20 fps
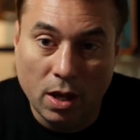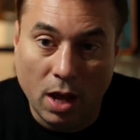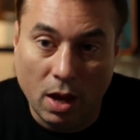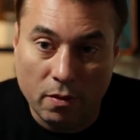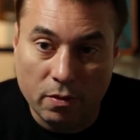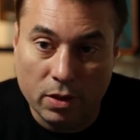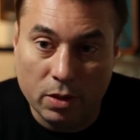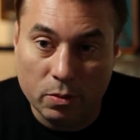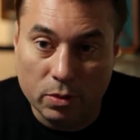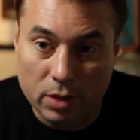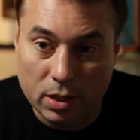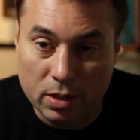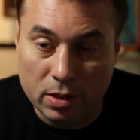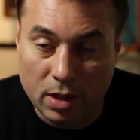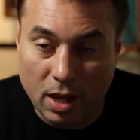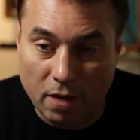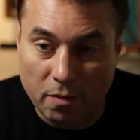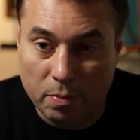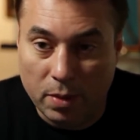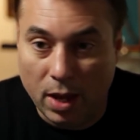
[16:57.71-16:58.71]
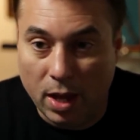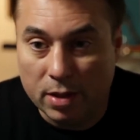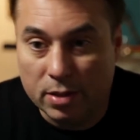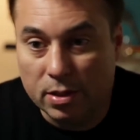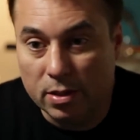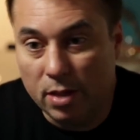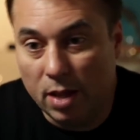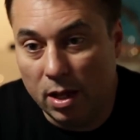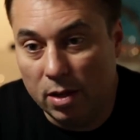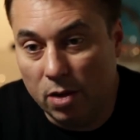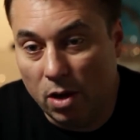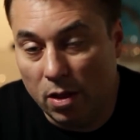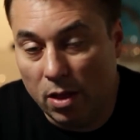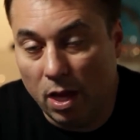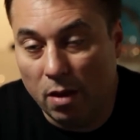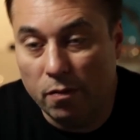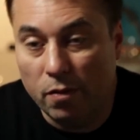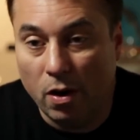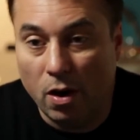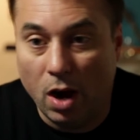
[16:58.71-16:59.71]
everything we'll need in the FPS, and then not
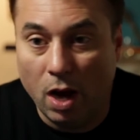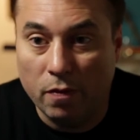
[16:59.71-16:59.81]
that far